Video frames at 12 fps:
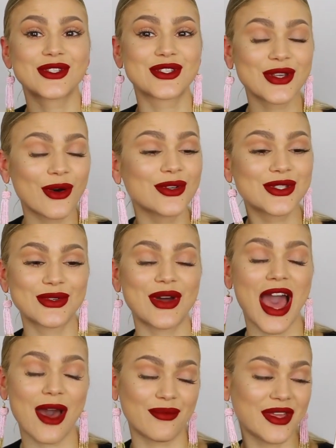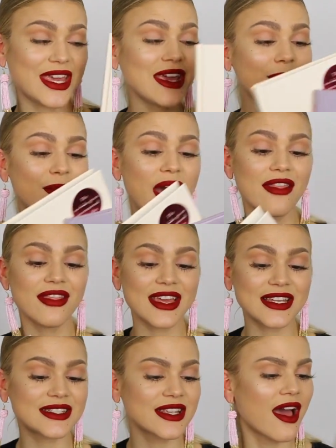so, so happy about
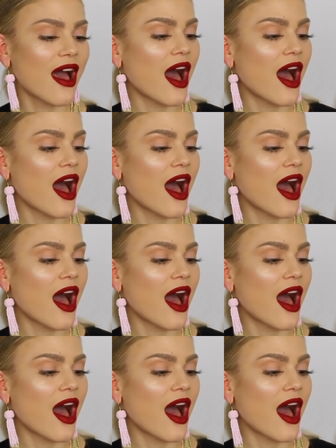this.